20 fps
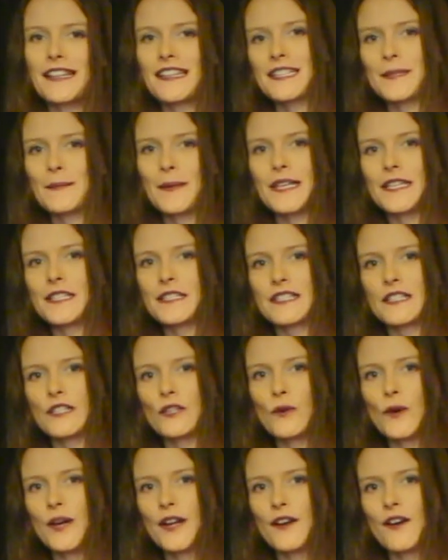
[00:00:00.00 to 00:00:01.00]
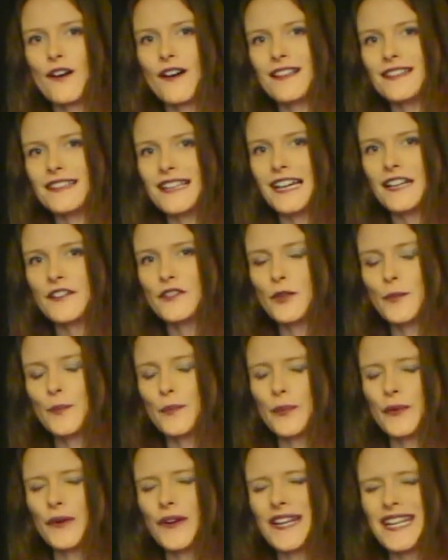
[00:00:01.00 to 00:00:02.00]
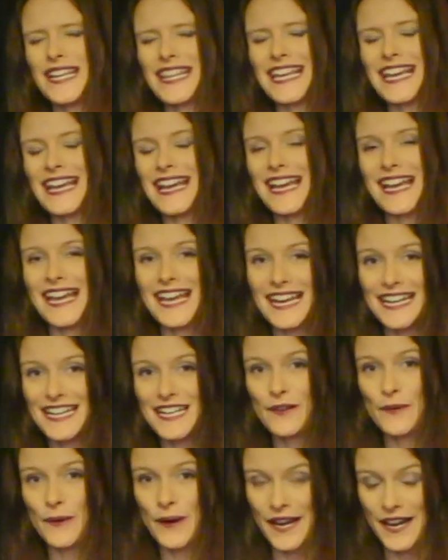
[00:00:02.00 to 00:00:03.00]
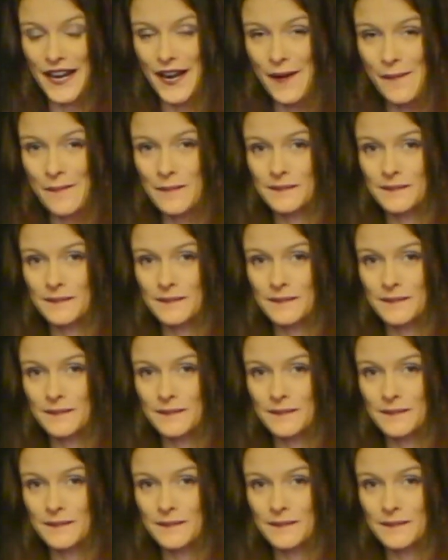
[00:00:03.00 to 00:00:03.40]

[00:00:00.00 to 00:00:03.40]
this piece, you are not allowed to breathe anywhere